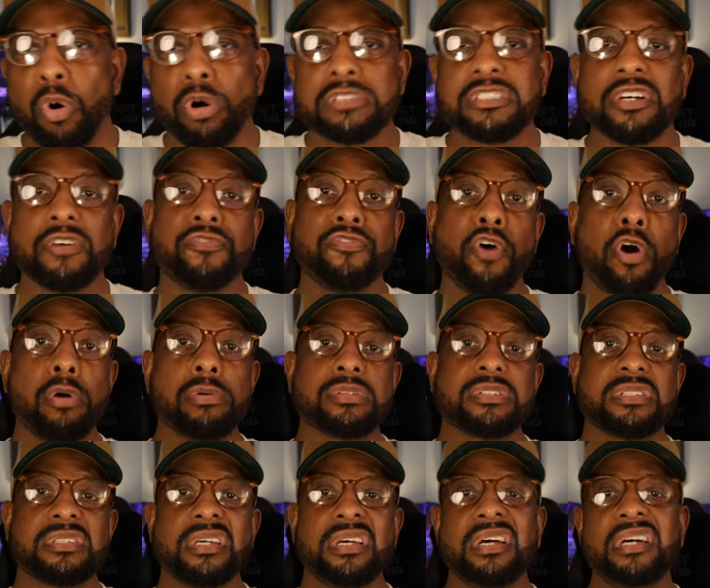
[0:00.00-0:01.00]
What's up,
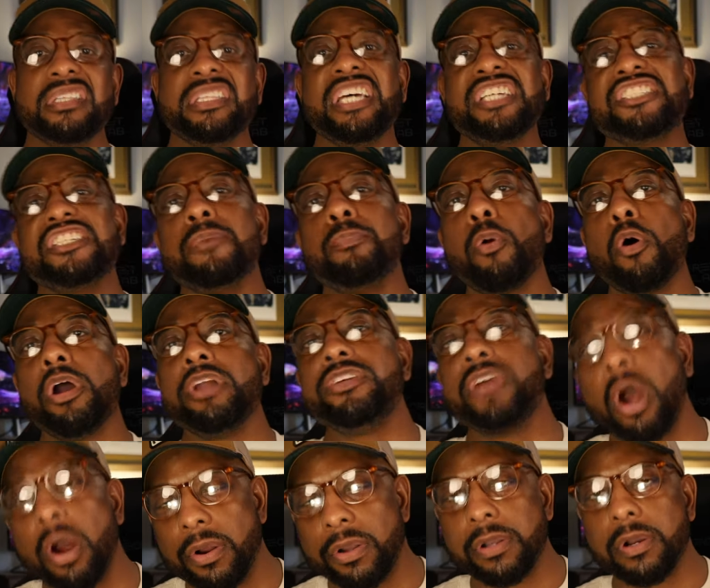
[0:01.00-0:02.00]
folks? This your boy
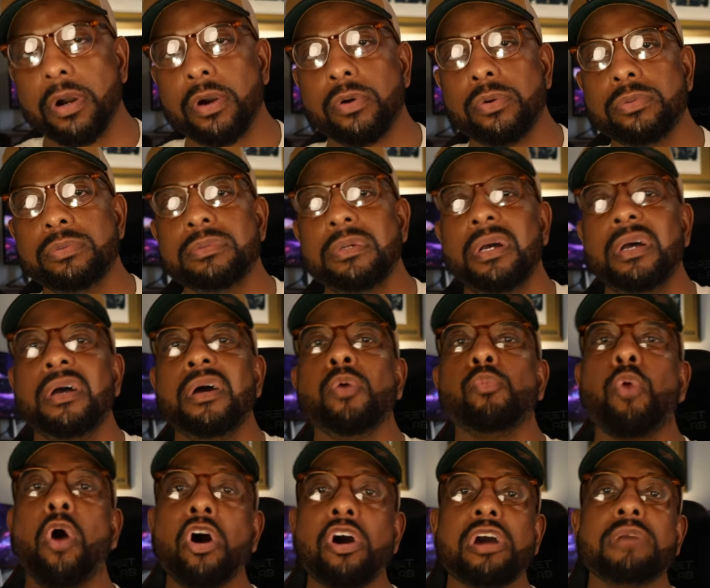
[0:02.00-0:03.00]
Darko.
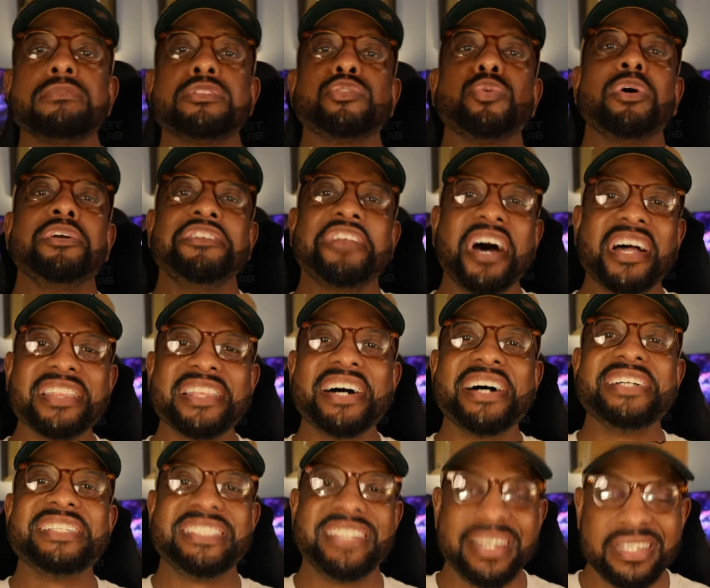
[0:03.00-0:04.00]
Welcome to another
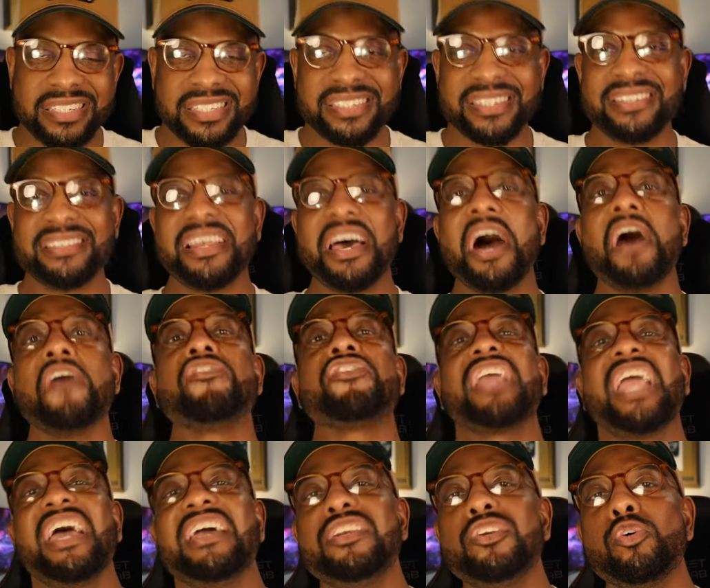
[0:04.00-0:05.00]
edition of
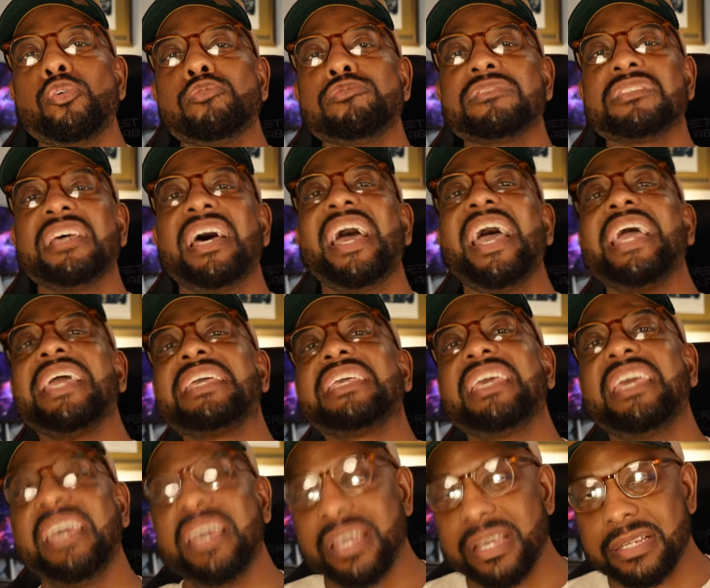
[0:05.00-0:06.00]
Kindles and
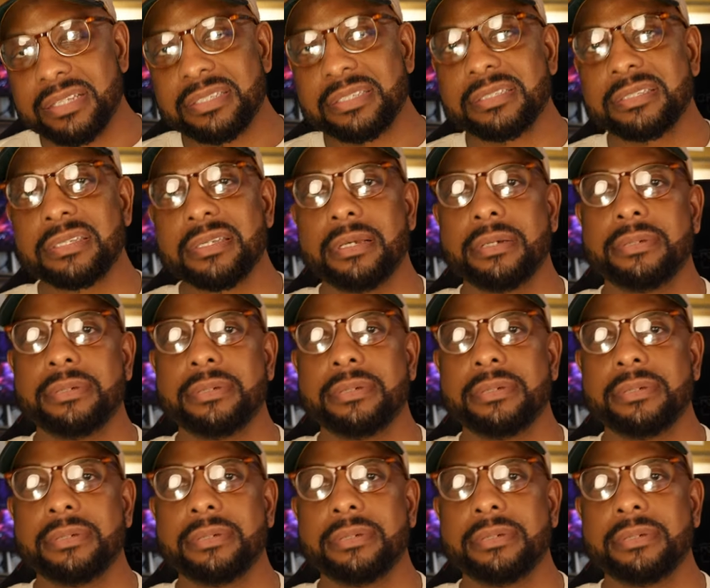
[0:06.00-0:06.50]
Kicks.